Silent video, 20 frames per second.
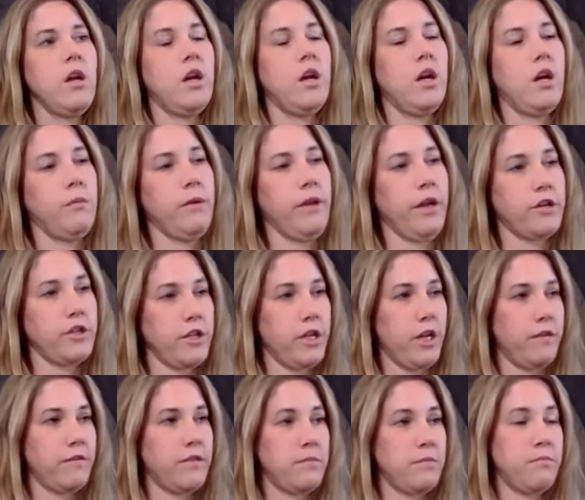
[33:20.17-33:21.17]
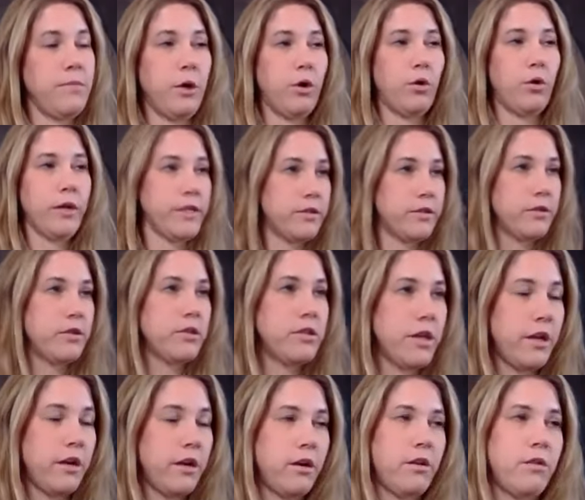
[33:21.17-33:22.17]
We actually have some barrel racers
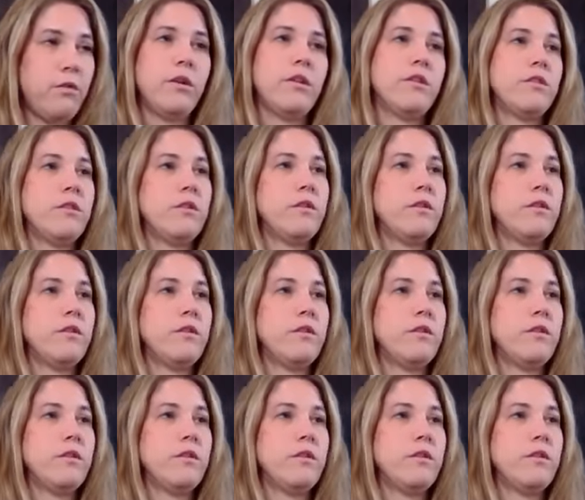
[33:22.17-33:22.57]
that are the ones